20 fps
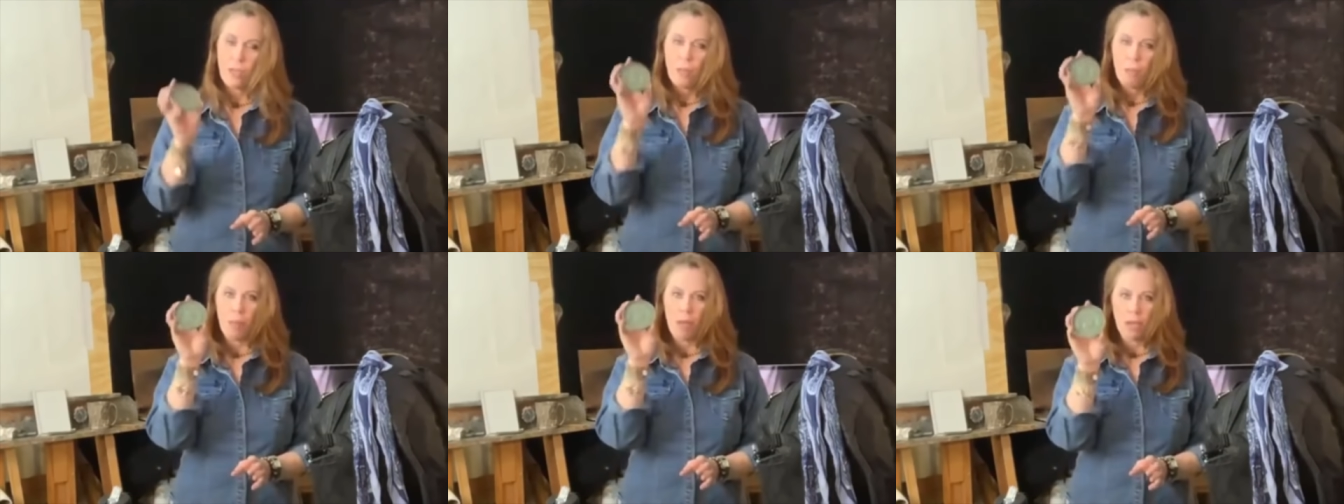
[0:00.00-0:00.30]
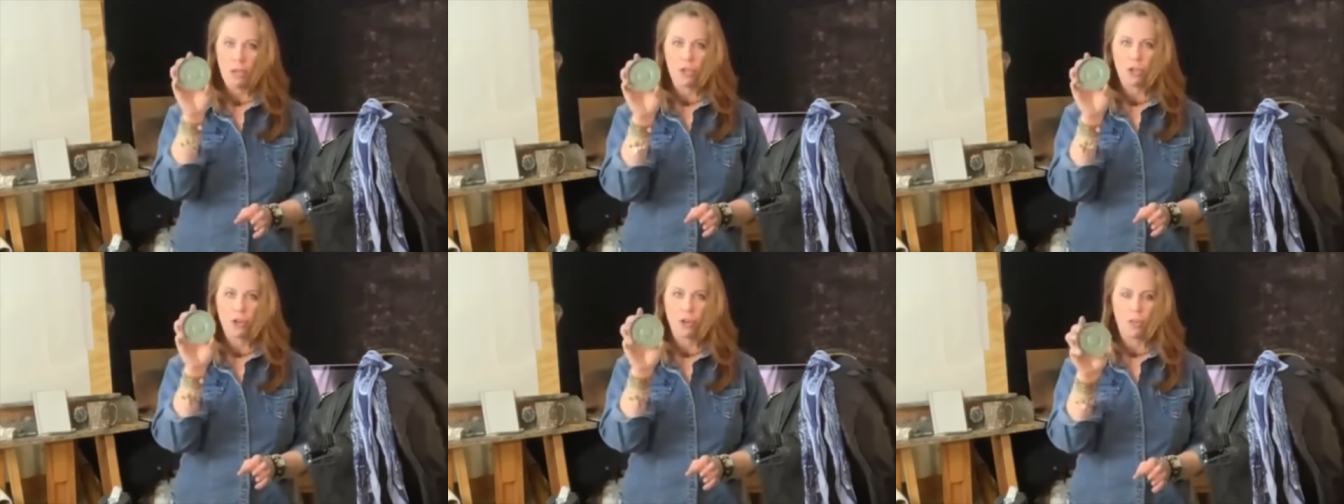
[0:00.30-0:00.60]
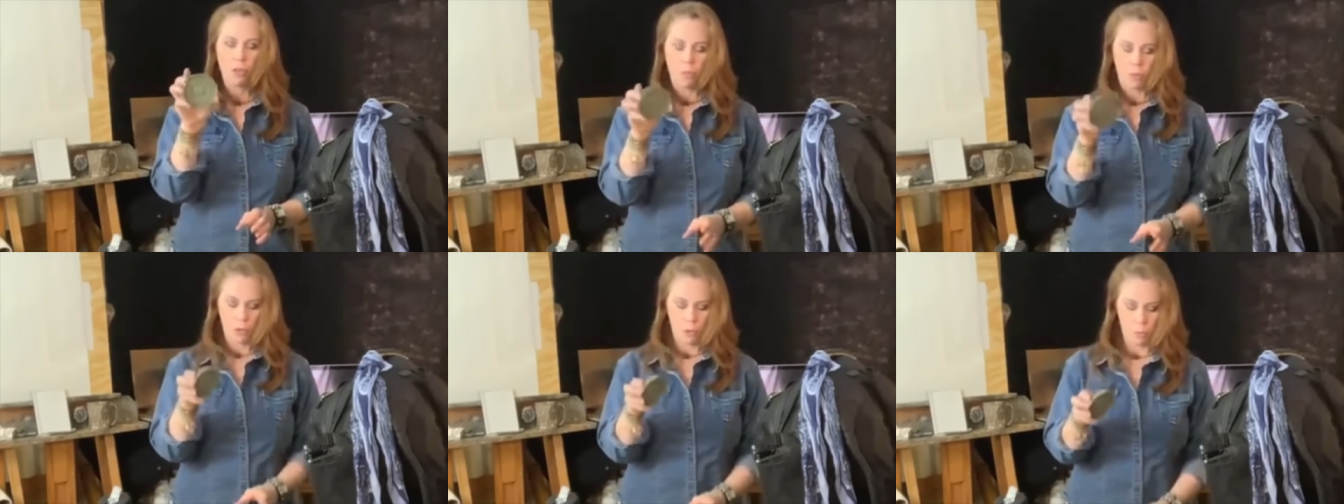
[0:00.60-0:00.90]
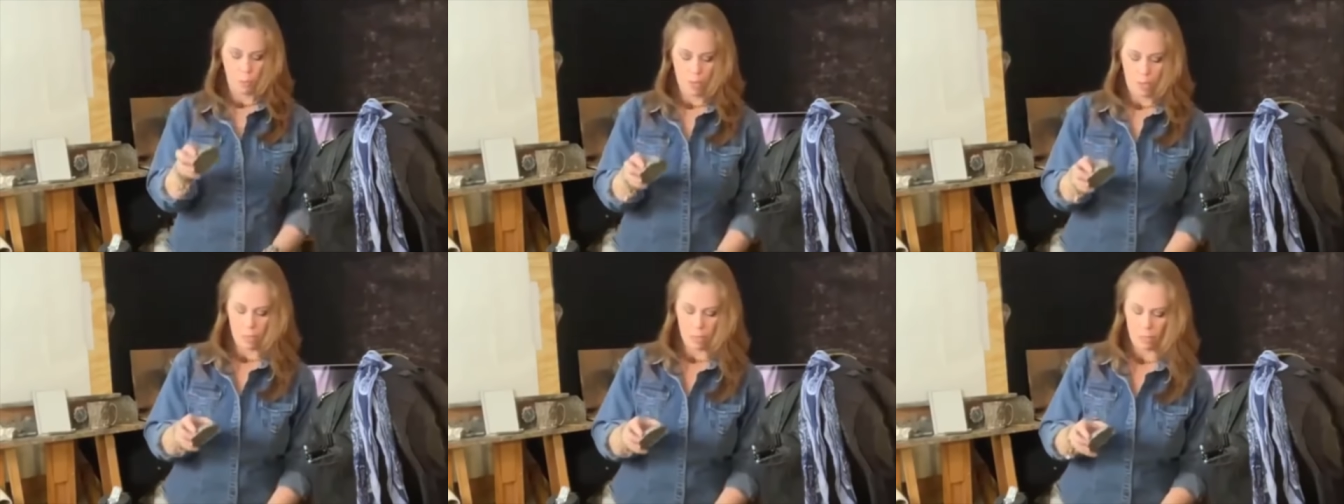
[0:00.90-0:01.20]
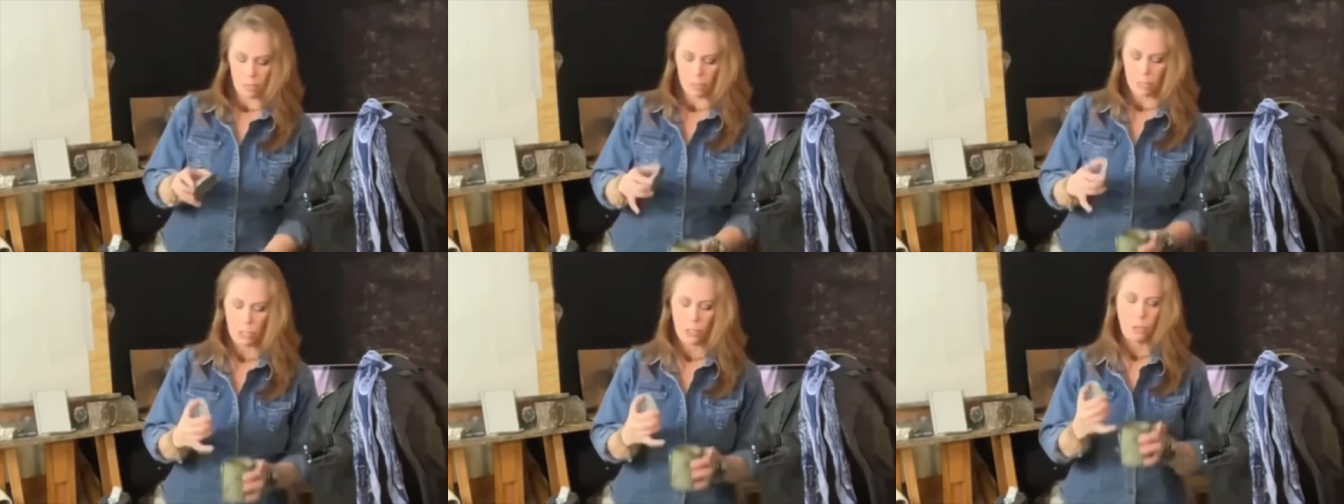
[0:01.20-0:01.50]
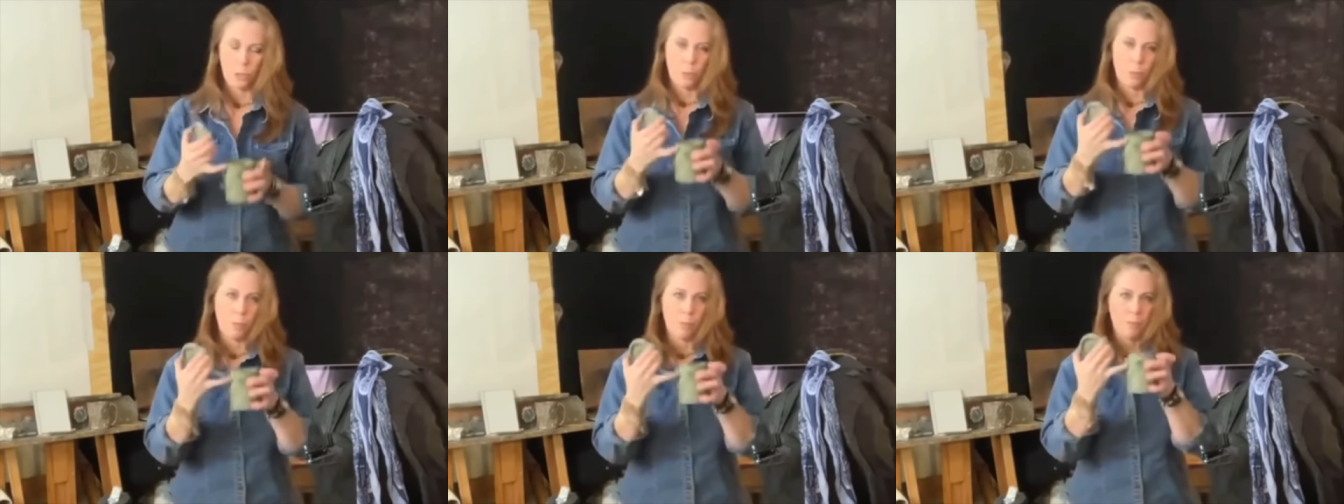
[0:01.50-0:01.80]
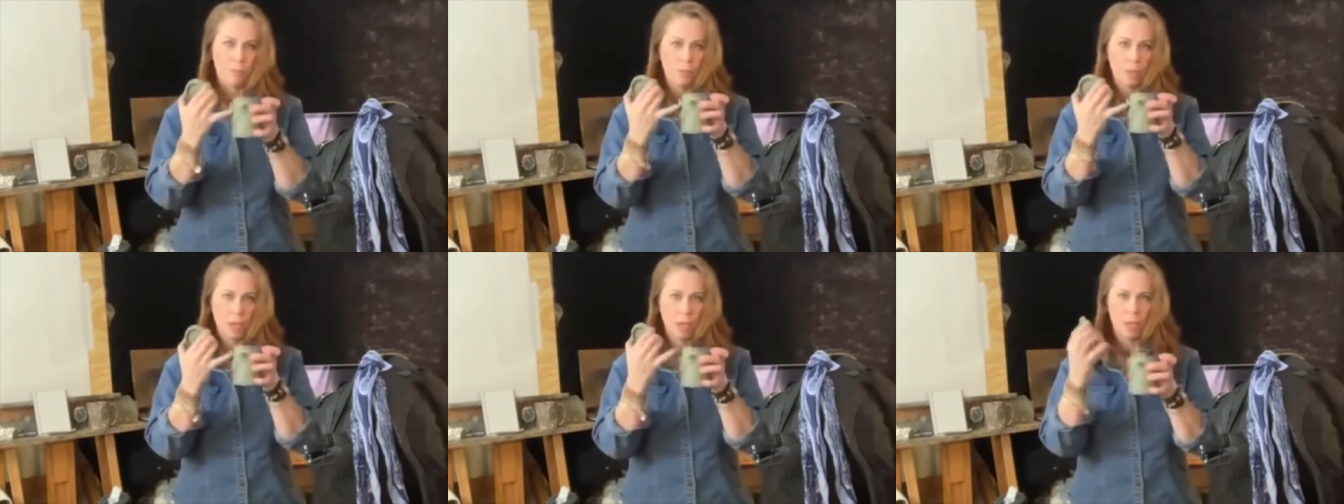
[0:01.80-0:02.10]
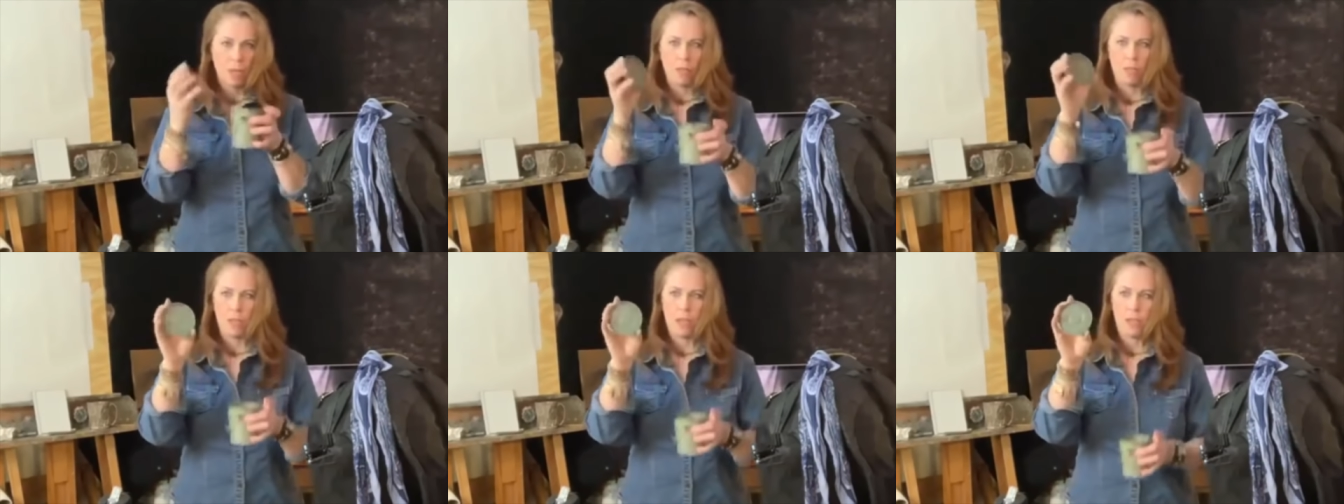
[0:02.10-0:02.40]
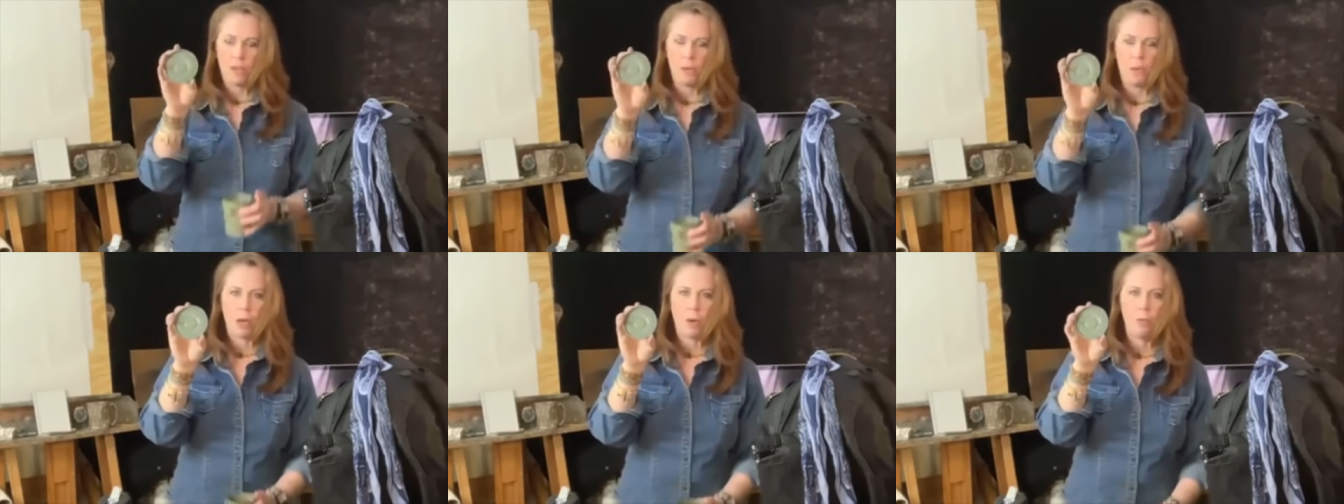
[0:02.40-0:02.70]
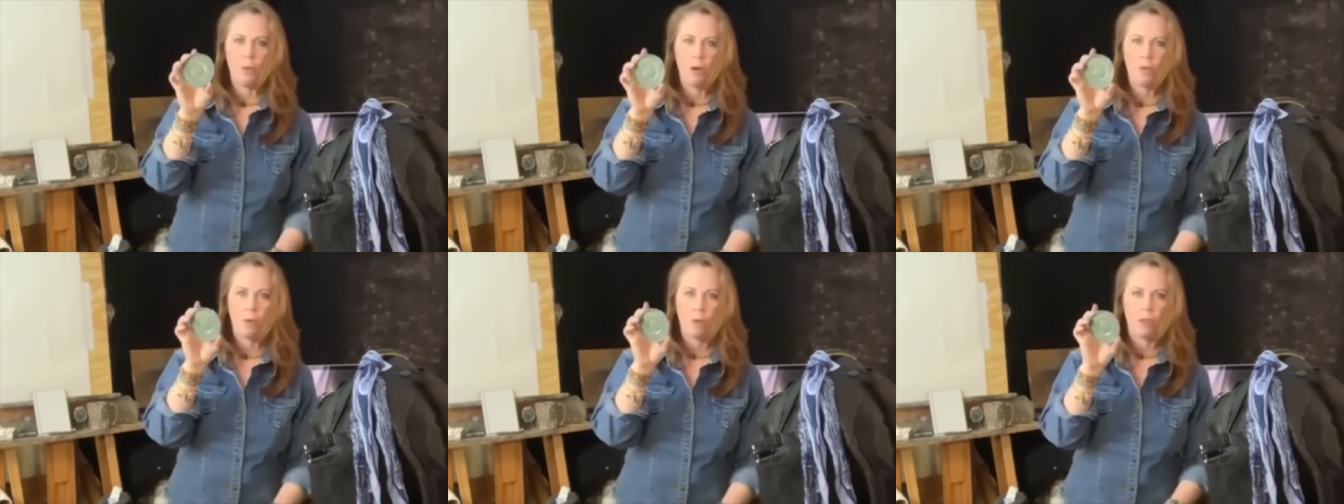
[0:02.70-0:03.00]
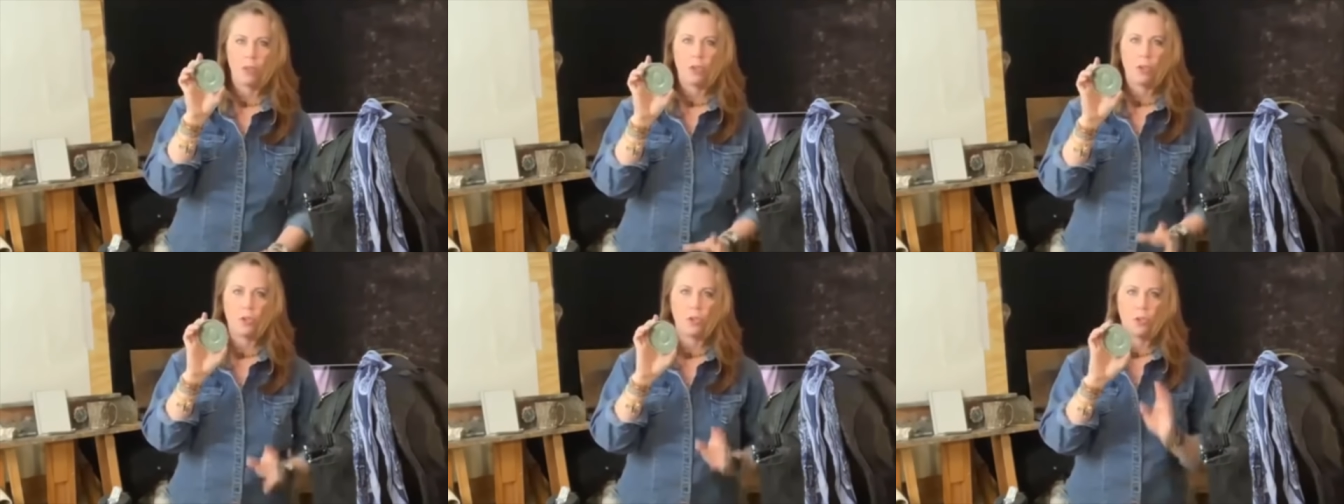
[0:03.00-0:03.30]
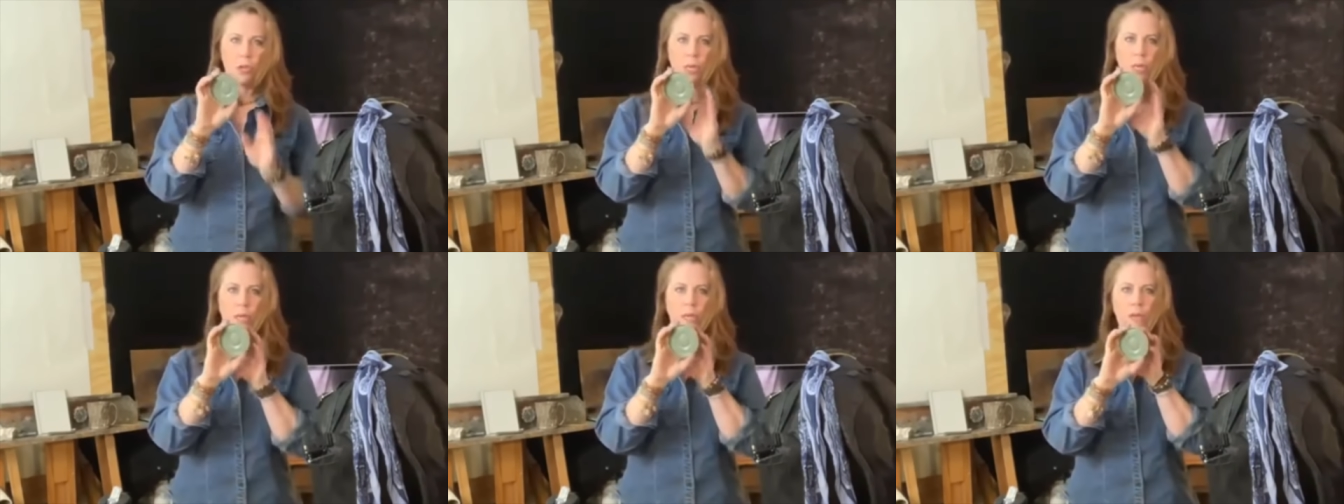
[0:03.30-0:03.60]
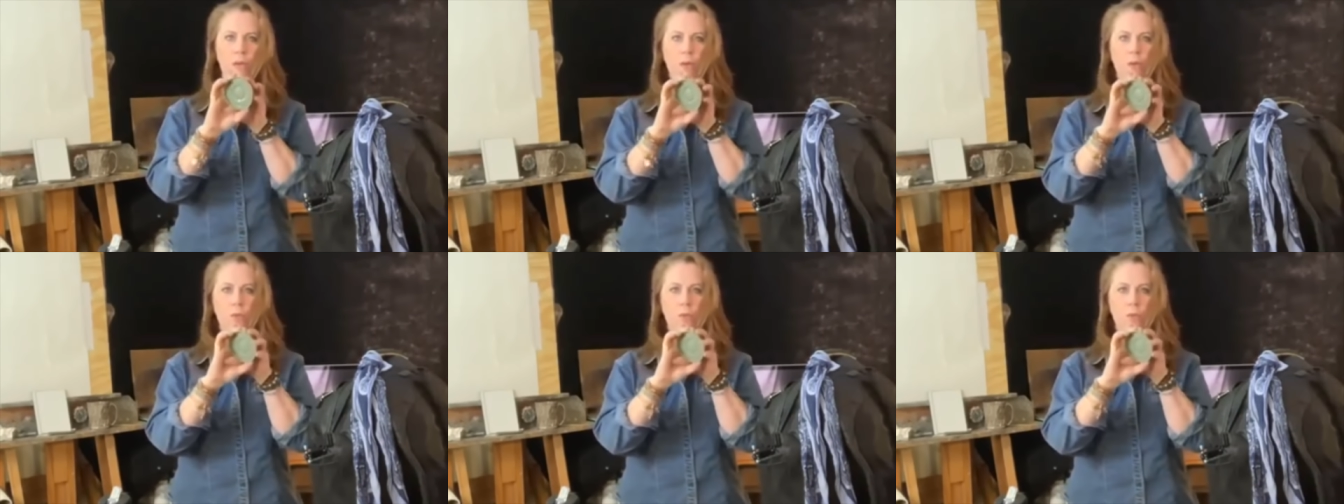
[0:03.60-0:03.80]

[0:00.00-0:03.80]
Make sure that when you buy these too, that you get one with a good